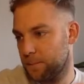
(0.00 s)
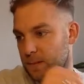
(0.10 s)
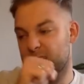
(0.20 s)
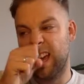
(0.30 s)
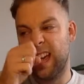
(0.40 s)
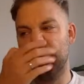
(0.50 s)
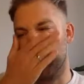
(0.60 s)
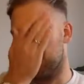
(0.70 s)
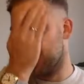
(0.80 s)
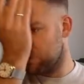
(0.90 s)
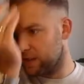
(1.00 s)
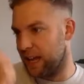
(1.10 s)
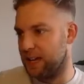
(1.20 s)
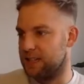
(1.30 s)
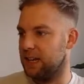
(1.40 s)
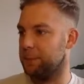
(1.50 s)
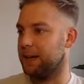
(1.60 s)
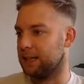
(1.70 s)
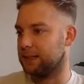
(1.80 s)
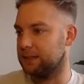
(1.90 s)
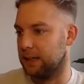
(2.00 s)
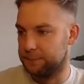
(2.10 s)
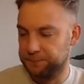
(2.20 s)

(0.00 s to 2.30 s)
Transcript: So here we go. This one here is a little bit nastier.